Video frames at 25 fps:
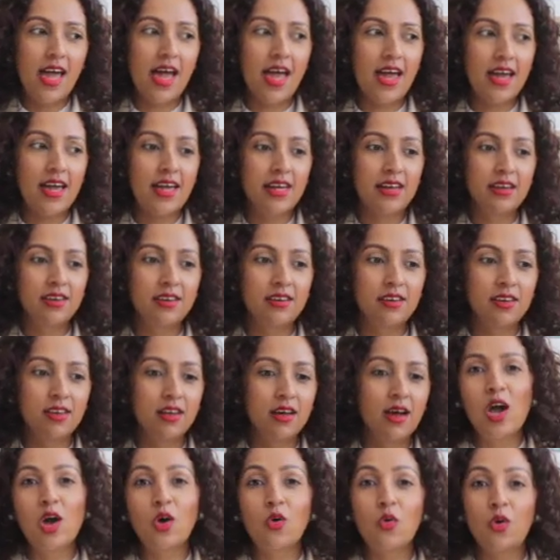
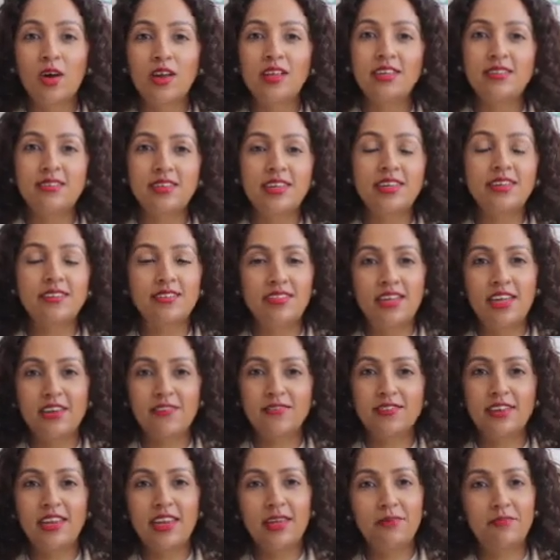And quality is
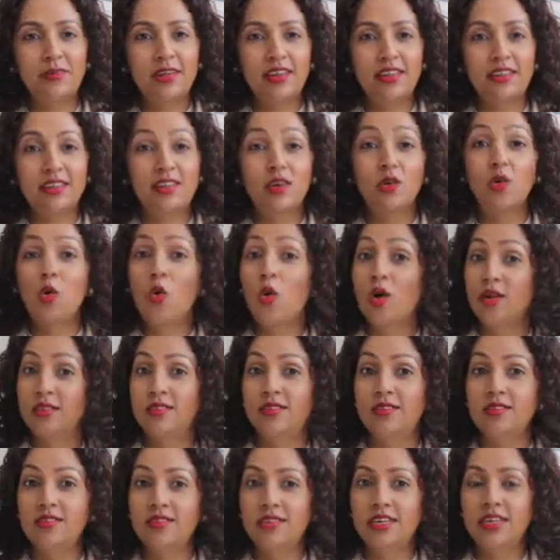definitely better than
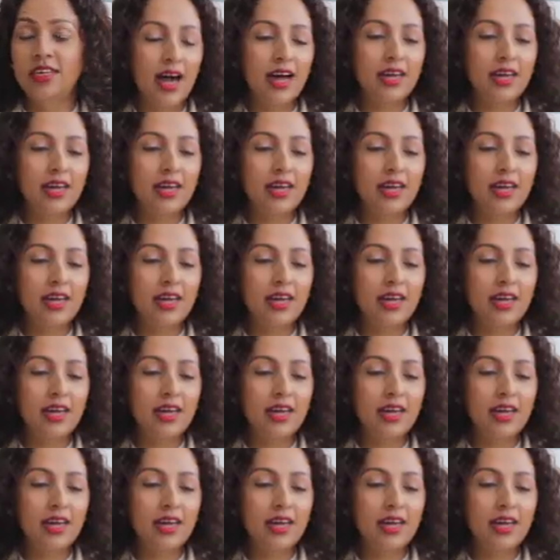quantity.